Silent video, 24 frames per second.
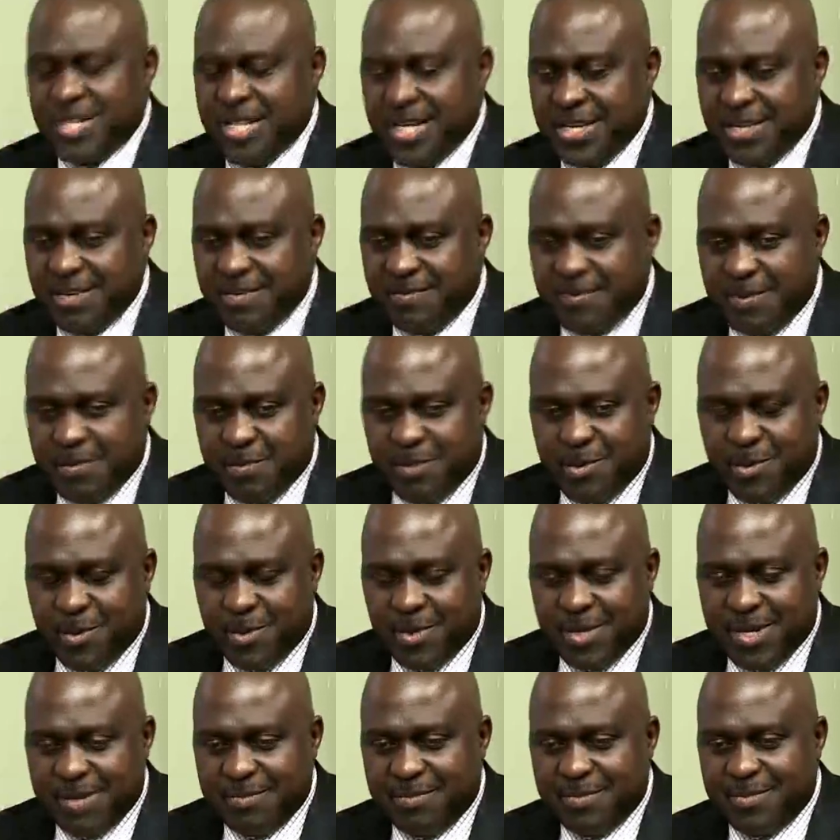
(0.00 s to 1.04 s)
towards the end of the
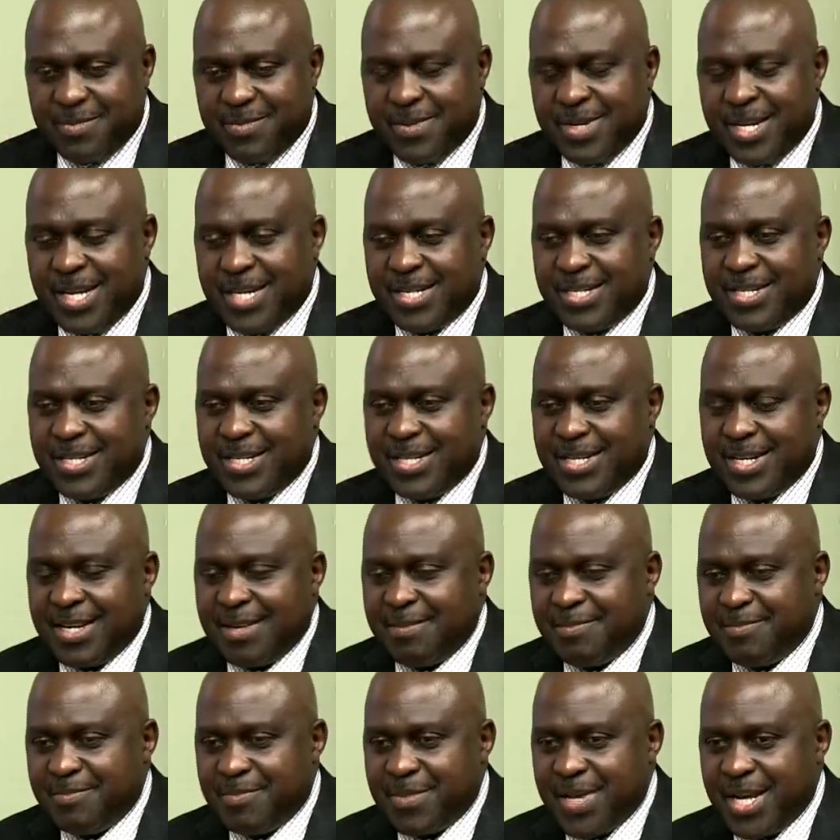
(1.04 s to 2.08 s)
program, and
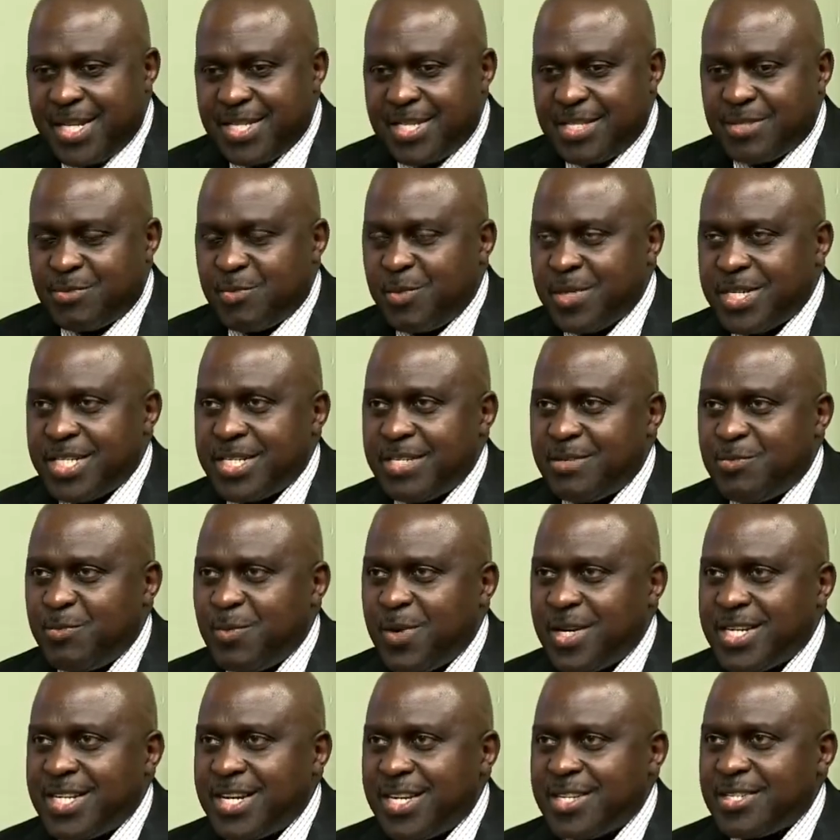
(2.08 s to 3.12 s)
I just wanted
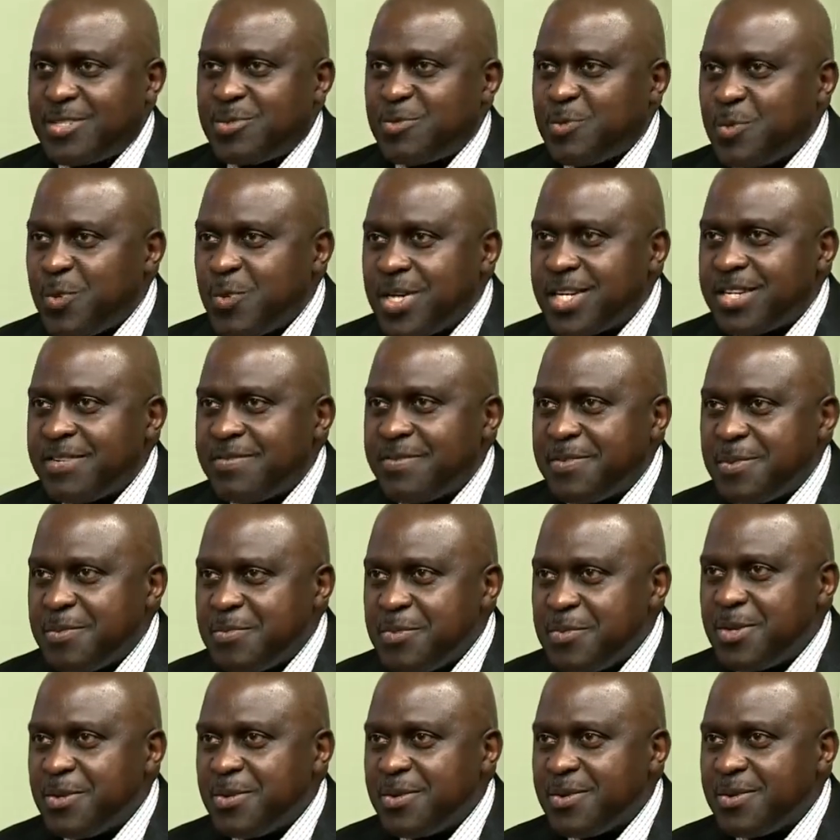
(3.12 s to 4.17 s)
one last word
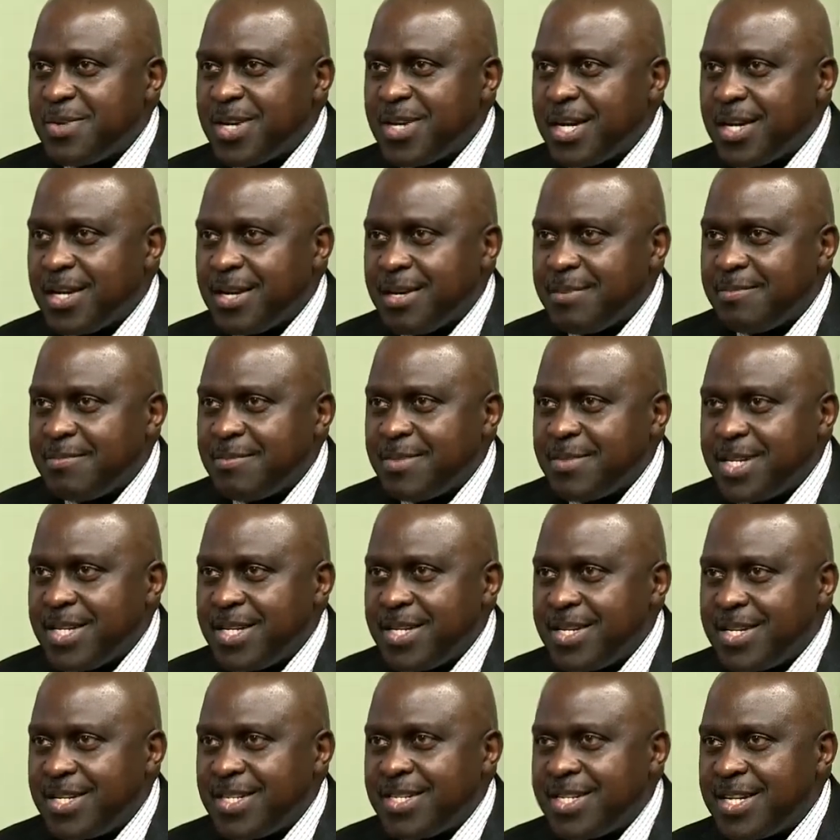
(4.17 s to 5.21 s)
from you
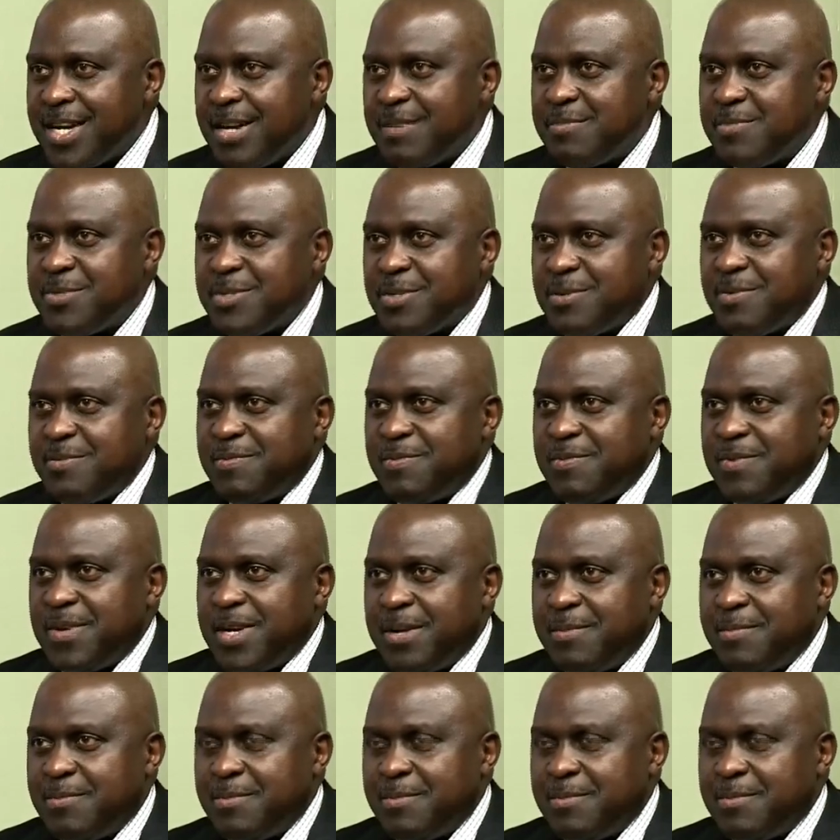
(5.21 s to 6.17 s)
in terms of